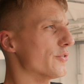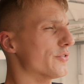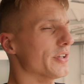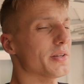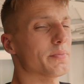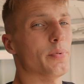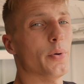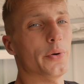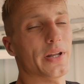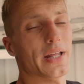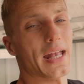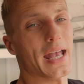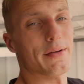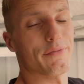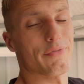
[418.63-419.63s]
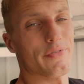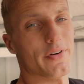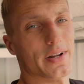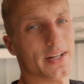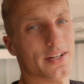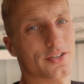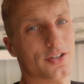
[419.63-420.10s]
see the point in getting
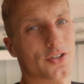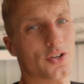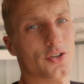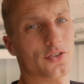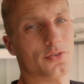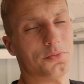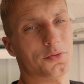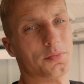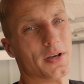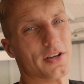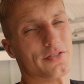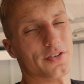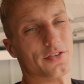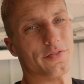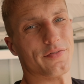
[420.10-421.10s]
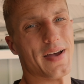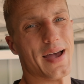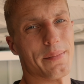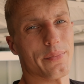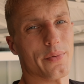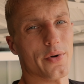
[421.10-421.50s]
Freddie to do some specialist fab